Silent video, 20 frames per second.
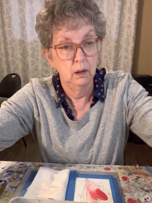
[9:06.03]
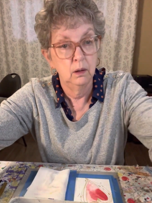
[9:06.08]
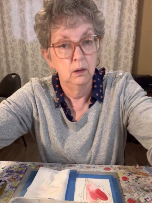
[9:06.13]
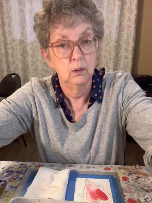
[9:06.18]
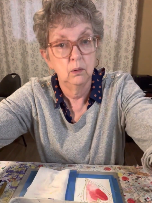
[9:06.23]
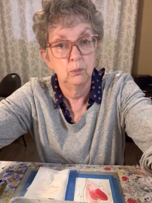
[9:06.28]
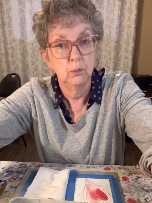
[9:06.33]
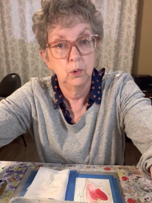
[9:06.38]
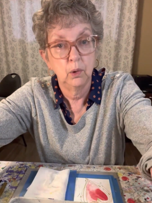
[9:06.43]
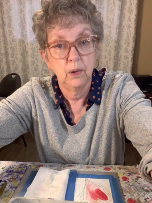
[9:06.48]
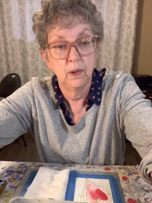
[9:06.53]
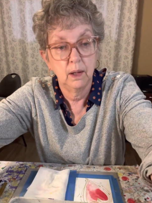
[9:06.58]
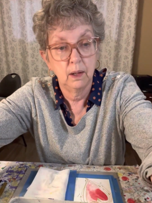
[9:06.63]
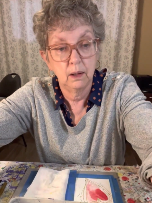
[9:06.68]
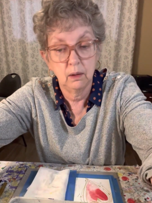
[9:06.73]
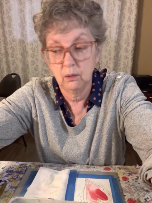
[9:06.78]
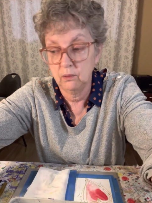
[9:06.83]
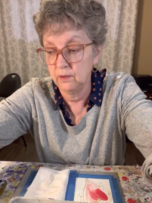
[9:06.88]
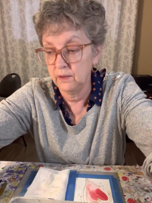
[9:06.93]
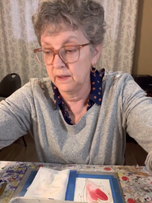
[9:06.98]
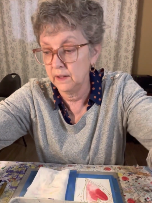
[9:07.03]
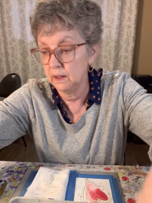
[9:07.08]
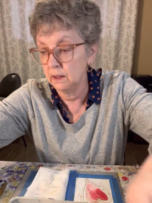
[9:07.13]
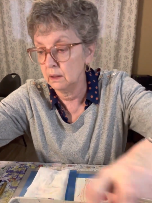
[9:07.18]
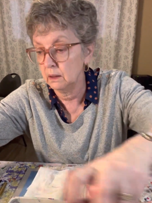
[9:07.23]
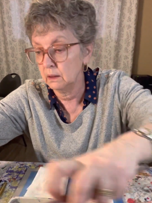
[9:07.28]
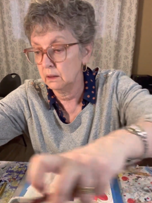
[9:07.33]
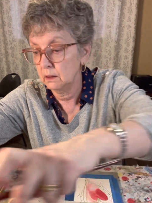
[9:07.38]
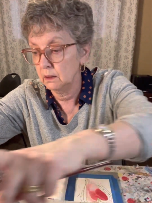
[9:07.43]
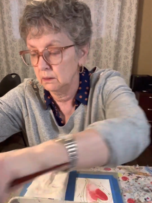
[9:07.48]
Put that over
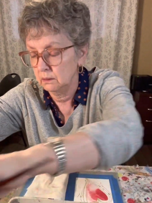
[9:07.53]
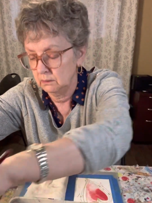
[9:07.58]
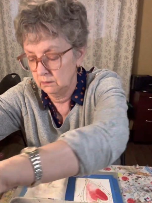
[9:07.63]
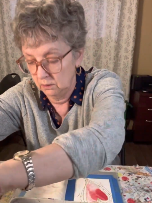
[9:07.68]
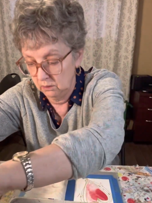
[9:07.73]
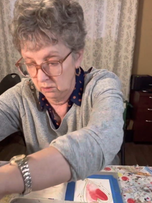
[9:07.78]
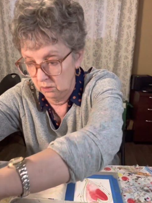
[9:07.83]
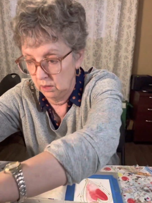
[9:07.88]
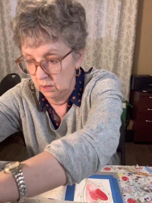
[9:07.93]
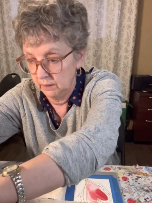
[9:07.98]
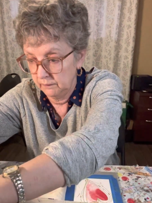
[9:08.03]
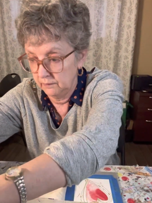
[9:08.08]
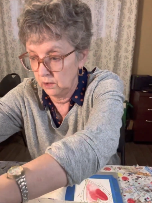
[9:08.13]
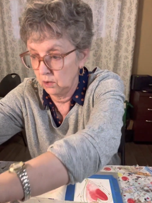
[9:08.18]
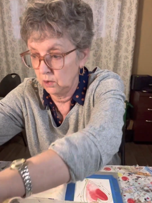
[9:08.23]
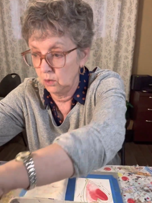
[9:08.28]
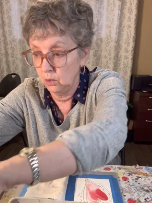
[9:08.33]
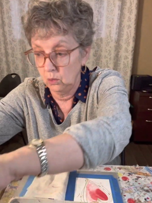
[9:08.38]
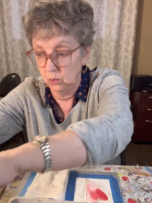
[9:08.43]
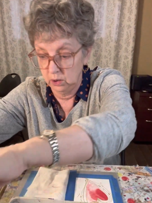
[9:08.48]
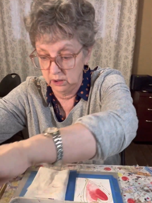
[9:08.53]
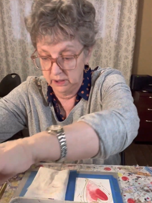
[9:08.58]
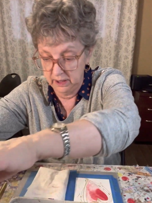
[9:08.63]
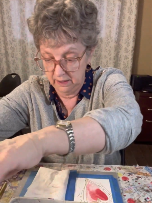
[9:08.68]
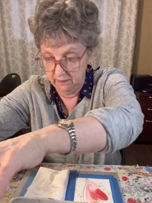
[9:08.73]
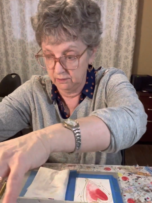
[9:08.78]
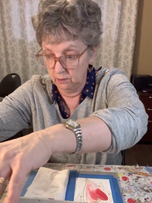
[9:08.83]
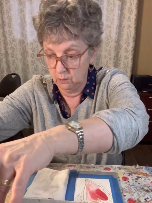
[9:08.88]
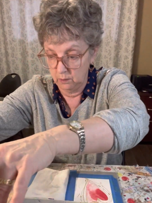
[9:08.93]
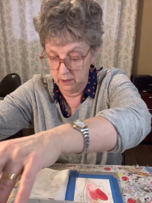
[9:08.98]
there. Oh, I put gold
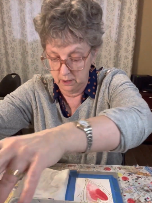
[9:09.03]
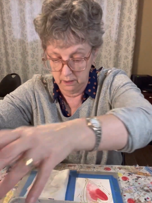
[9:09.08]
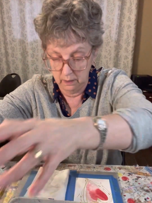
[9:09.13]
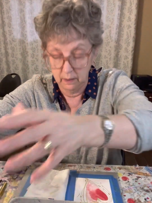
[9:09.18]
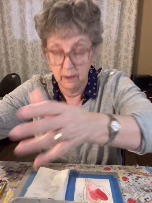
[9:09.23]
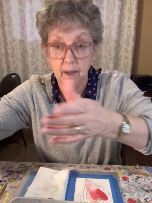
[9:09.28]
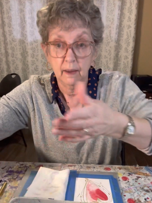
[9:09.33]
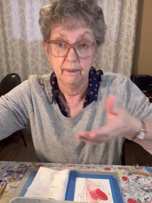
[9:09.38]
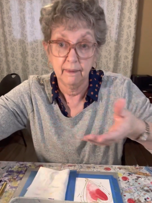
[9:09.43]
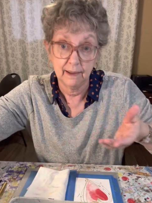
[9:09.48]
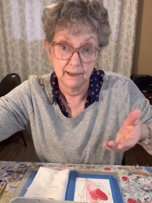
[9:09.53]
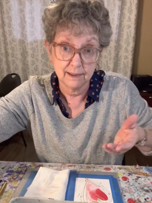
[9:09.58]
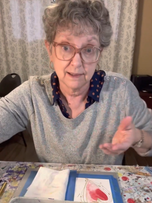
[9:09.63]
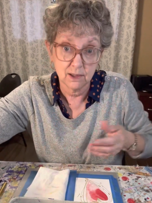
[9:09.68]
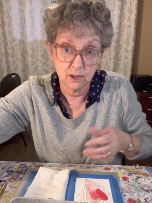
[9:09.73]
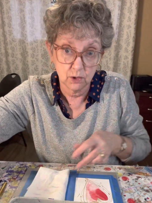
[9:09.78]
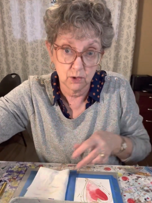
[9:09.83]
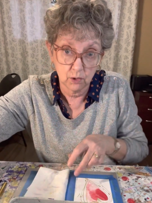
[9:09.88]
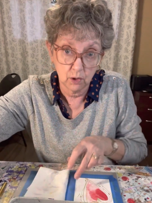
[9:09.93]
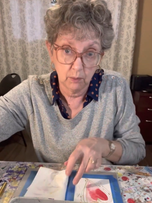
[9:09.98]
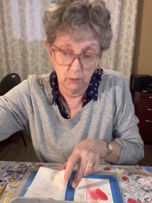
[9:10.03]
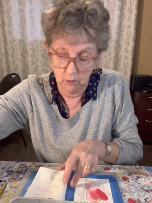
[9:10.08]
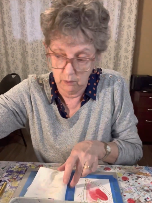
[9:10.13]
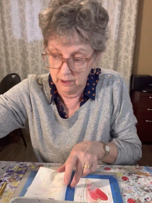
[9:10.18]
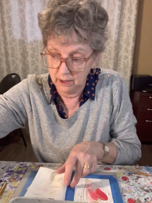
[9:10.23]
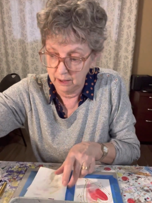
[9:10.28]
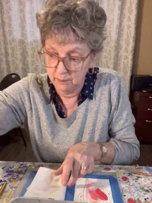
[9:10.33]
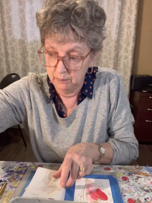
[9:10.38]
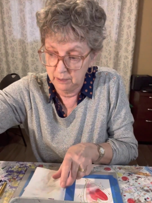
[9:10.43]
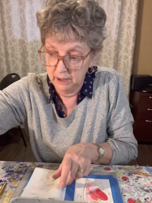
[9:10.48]
everywhere. That's the trouble
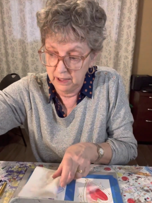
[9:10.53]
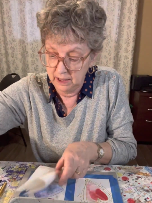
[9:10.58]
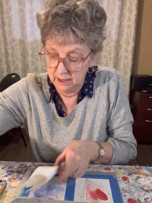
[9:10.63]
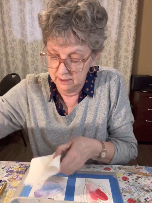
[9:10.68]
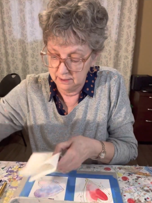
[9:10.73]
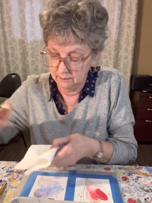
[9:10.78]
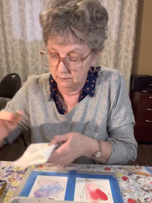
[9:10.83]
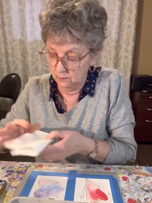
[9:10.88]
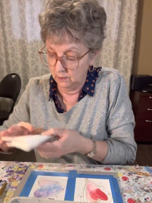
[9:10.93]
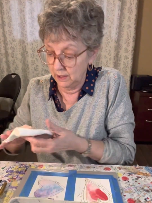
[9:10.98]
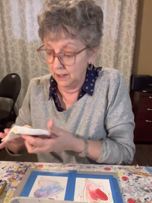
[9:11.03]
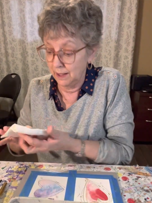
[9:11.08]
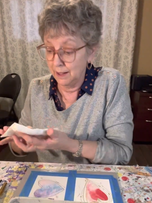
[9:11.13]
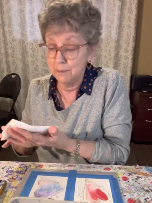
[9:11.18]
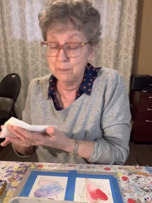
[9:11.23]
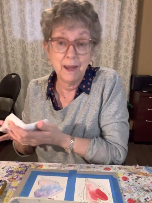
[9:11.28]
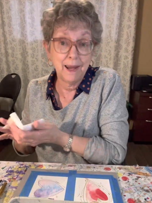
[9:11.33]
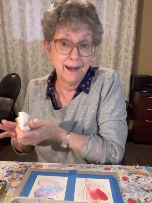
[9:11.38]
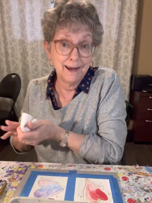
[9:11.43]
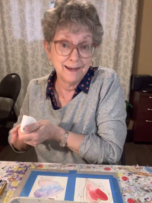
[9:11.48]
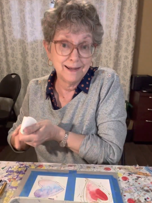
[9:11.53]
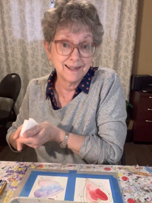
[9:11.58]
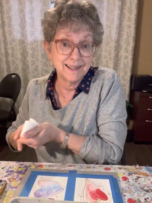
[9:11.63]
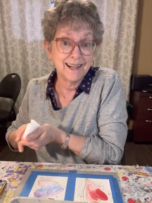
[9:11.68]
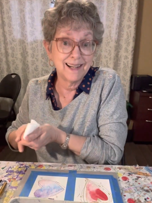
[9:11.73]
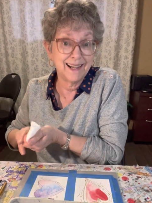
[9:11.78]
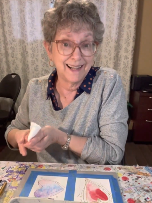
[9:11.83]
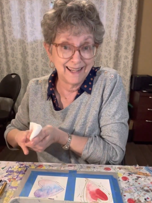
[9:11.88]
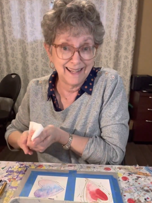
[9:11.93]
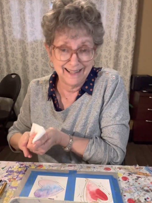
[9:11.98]
when I paint. When I paint,
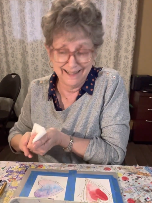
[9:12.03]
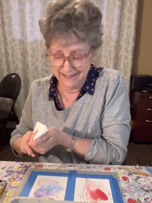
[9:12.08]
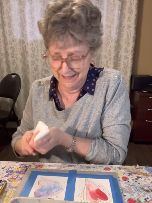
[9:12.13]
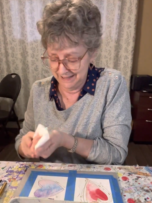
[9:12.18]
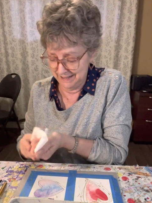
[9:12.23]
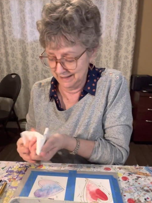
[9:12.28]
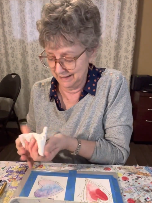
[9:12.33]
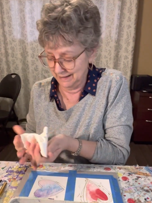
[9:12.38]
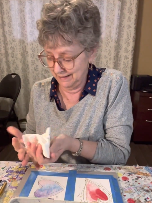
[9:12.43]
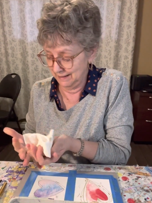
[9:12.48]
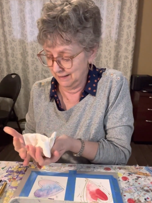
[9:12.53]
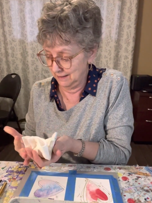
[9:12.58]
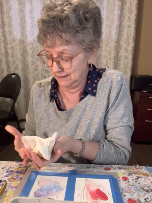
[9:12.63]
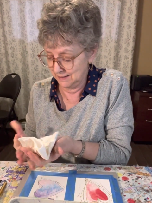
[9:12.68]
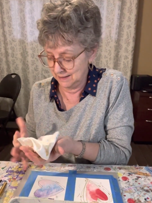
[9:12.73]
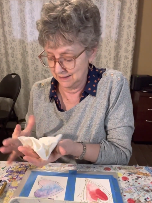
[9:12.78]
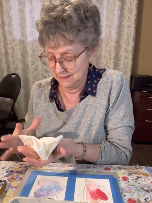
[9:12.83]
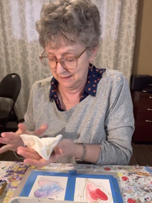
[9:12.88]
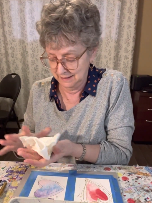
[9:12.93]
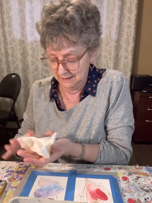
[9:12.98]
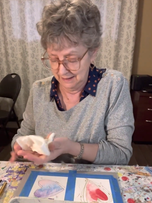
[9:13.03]
I get into things.